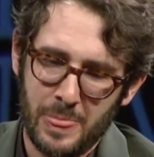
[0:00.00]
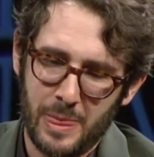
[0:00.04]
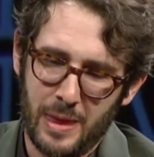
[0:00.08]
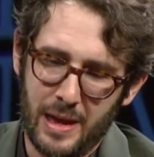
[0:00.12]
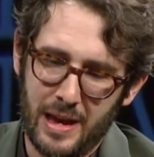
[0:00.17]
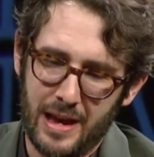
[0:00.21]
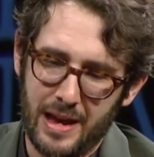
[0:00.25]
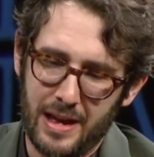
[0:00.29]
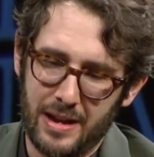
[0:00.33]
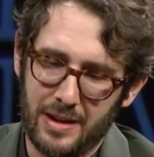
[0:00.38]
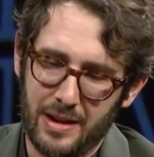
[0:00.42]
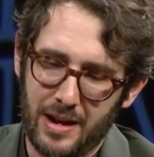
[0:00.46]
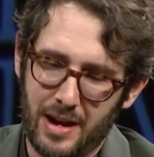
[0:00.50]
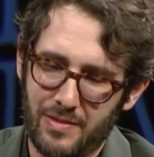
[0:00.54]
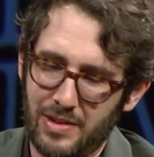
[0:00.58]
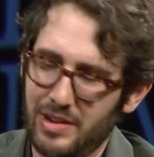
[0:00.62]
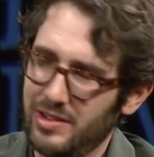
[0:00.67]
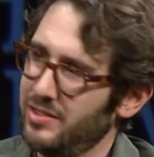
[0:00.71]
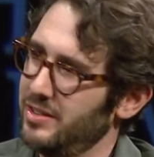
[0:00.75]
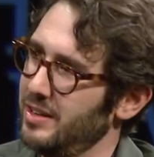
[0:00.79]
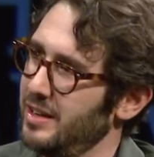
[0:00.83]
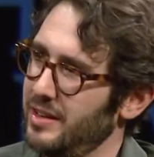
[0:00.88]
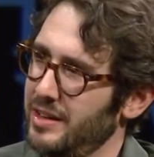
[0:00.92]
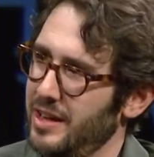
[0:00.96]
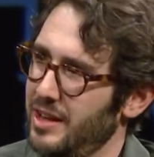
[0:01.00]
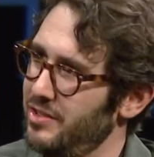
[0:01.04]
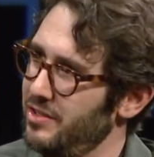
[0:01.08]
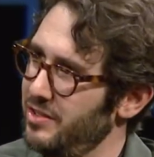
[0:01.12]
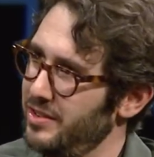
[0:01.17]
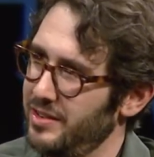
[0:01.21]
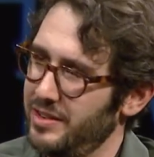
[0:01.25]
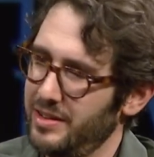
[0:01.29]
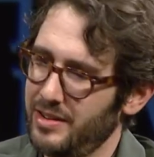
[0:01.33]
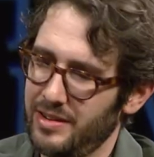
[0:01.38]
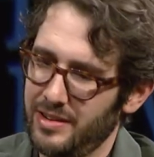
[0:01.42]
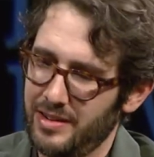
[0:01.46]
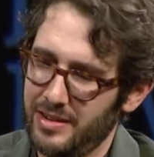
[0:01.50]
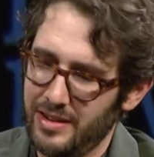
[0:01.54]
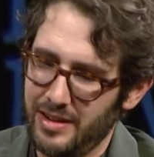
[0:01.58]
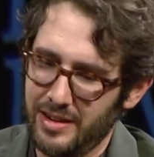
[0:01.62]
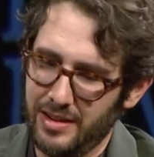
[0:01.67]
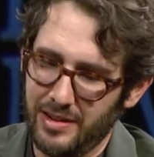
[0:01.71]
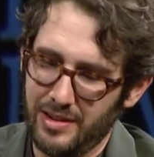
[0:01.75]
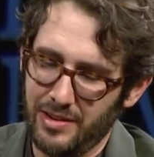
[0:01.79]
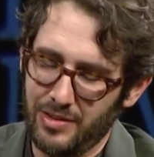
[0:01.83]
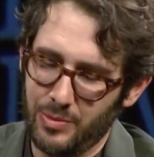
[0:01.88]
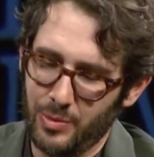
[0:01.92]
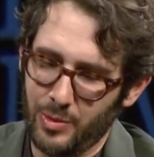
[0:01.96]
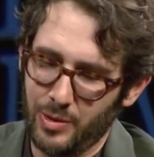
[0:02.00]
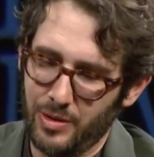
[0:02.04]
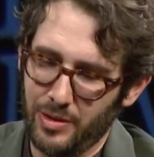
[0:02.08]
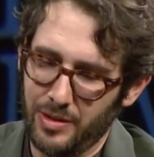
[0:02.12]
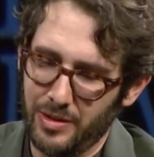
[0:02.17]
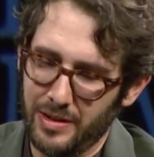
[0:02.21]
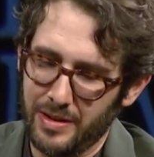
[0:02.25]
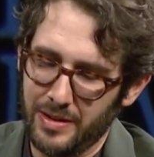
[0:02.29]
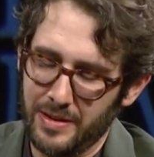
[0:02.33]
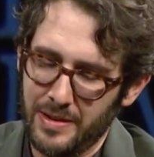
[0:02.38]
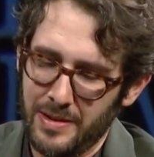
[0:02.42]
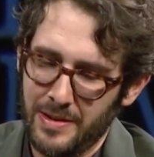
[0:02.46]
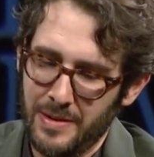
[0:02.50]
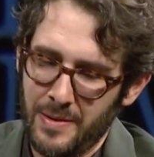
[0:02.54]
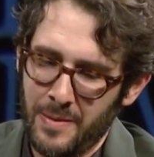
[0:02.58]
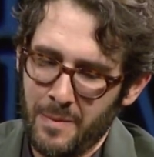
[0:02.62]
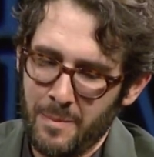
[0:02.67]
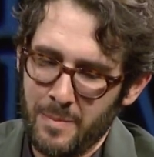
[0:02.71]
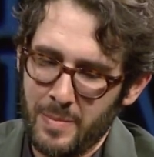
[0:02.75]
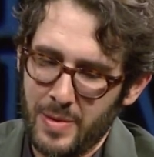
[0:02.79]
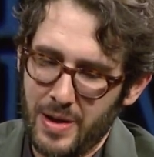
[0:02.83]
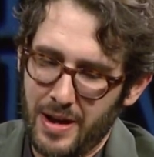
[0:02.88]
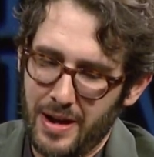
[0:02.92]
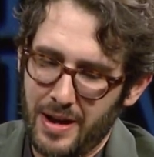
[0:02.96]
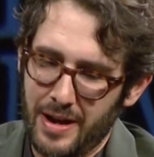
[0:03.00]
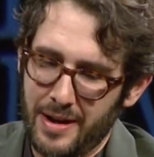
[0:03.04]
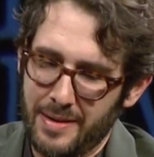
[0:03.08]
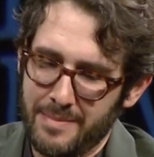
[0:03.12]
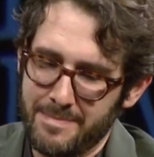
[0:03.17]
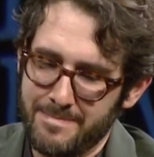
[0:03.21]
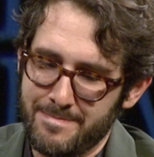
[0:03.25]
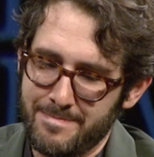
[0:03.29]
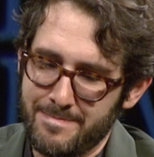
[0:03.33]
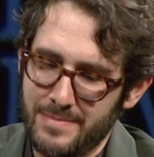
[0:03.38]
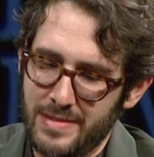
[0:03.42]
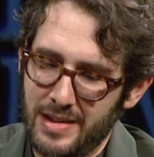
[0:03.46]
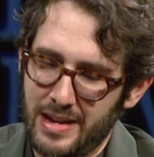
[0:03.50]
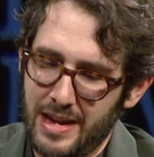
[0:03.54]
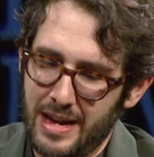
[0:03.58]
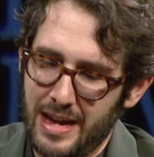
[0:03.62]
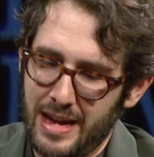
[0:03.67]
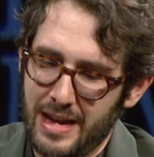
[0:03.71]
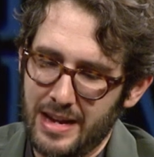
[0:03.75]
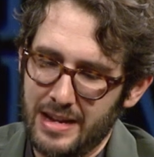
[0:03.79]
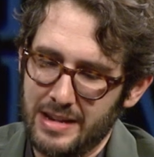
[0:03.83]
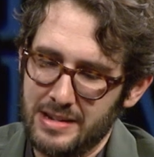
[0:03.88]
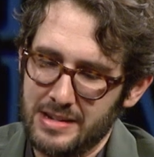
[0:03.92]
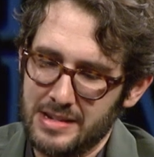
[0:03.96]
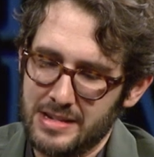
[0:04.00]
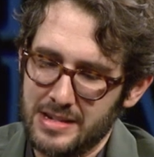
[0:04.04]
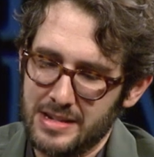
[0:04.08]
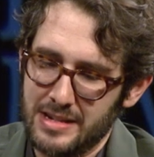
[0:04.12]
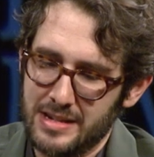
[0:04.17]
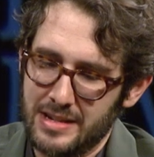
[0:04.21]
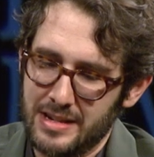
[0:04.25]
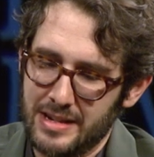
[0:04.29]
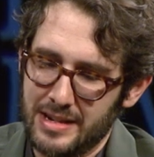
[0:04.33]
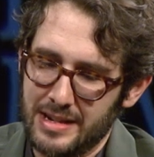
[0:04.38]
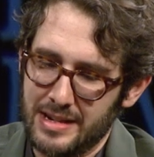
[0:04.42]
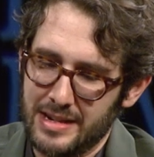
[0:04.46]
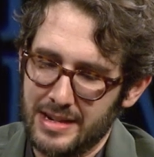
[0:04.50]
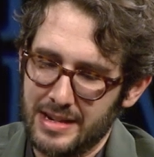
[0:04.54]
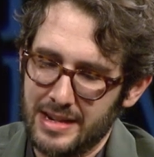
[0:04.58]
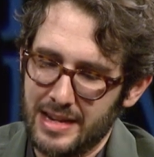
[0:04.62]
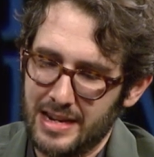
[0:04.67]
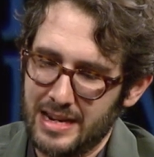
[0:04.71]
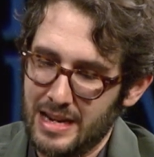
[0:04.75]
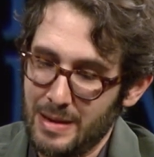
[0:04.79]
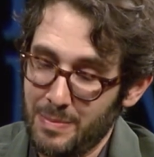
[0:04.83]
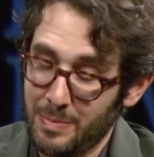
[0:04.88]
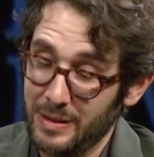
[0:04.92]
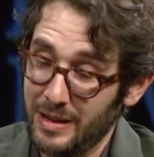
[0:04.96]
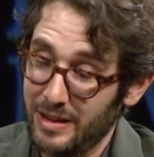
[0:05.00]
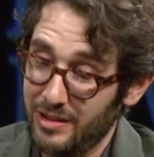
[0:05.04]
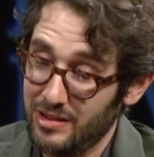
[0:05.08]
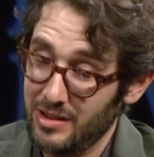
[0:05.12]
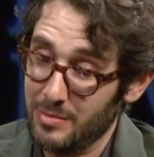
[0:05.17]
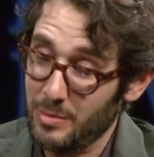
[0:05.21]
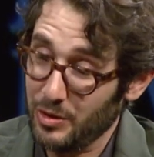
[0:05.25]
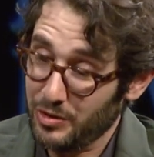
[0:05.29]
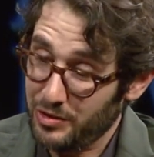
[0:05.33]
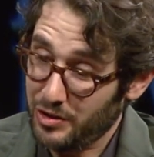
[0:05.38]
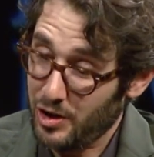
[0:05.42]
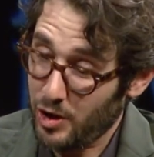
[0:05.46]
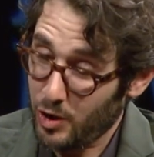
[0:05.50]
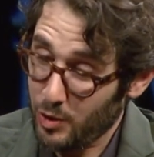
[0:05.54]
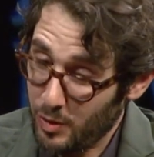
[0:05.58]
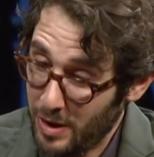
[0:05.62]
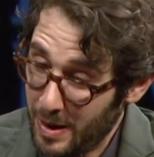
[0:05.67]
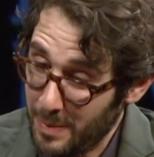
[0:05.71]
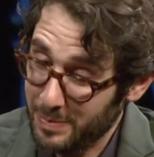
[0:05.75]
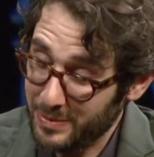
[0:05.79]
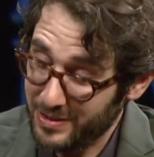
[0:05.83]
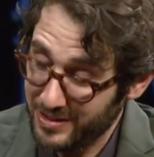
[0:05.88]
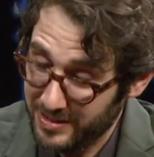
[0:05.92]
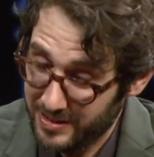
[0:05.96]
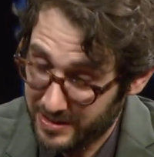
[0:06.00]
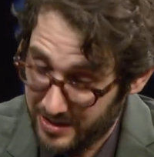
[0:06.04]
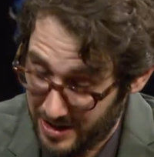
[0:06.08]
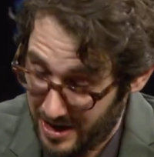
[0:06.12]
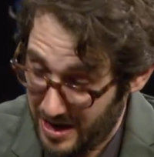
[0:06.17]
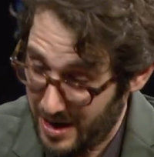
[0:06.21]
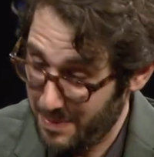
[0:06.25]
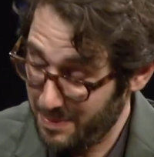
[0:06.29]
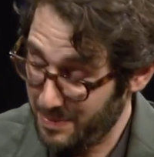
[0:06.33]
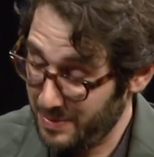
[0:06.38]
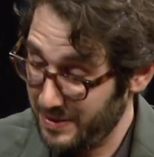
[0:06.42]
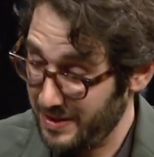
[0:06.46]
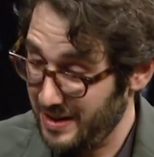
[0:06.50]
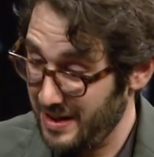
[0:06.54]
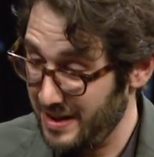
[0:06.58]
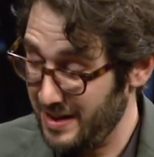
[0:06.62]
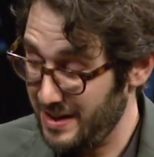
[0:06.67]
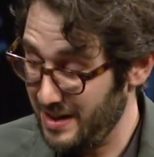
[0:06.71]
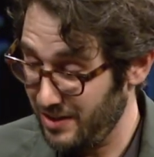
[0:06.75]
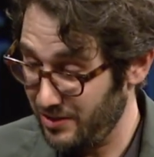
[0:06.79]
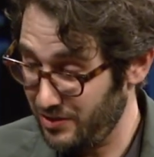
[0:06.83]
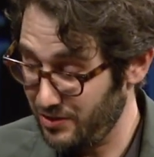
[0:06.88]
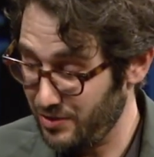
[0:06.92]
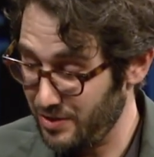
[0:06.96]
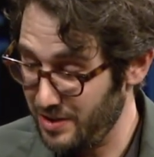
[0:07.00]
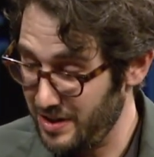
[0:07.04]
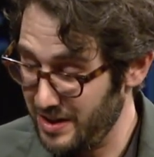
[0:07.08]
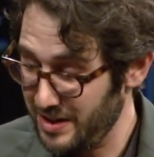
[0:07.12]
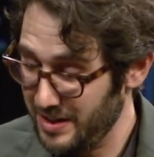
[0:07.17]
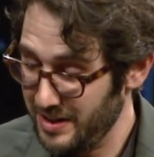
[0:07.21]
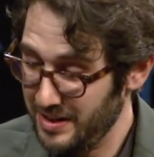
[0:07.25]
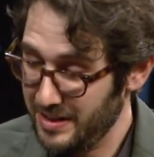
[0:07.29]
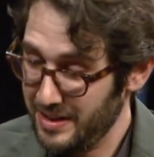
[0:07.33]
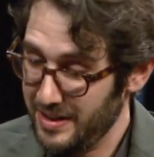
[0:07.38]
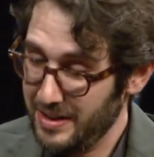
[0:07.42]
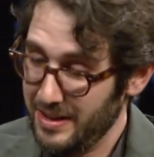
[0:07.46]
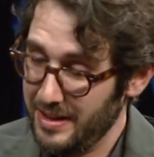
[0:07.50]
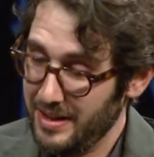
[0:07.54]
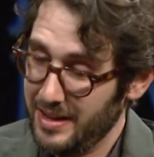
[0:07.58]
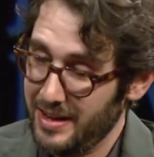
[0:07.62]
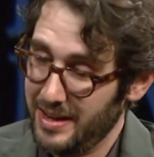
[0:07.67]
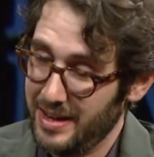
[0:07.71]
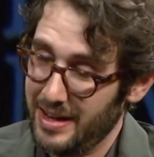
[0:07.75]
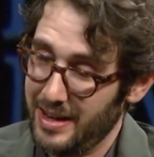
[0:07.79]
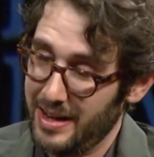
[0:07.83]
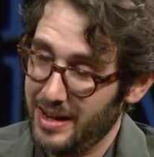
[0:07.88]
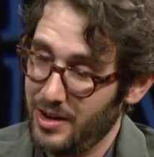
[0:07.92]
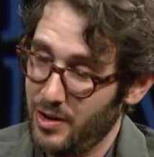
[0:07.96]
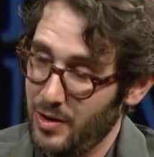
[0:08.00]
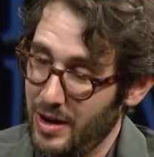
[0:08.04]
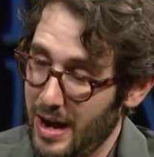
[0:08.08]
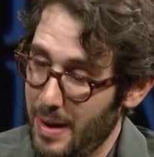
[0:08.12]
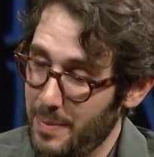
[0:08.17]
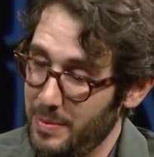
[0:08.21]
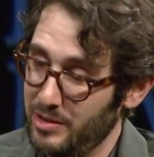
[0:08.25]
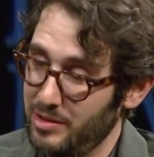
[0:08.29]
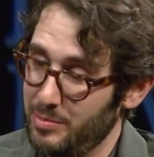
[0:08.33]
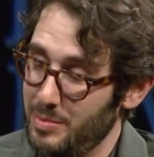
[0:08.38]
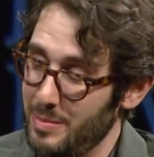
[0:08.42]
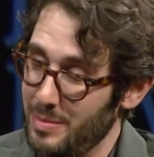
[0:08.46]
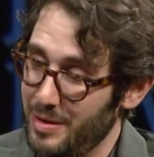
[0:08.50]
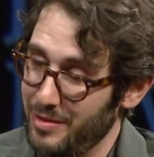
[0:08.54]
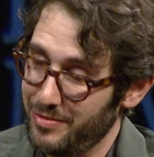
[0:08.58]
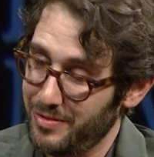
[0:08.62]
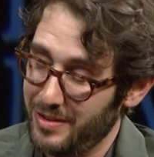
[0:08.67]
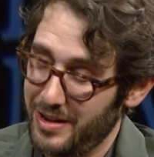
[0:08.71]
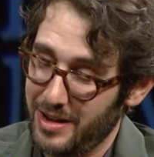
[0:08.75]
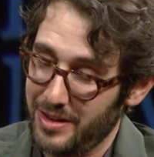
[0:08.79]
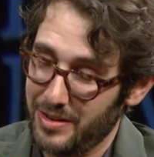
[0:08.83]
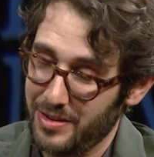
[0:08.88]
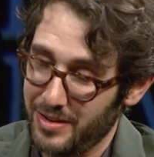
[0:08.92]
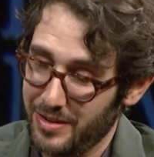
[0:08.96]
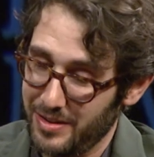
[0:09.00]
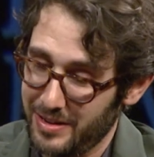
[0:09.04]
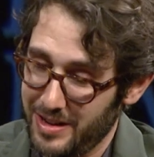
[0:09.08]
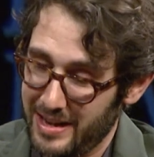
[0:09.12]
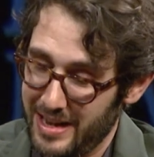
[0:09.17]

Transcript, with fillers: and obviously a legend in, in his world. And, um, and, uh, and he plays the most corrupt cop in history uh, who happens to be my father.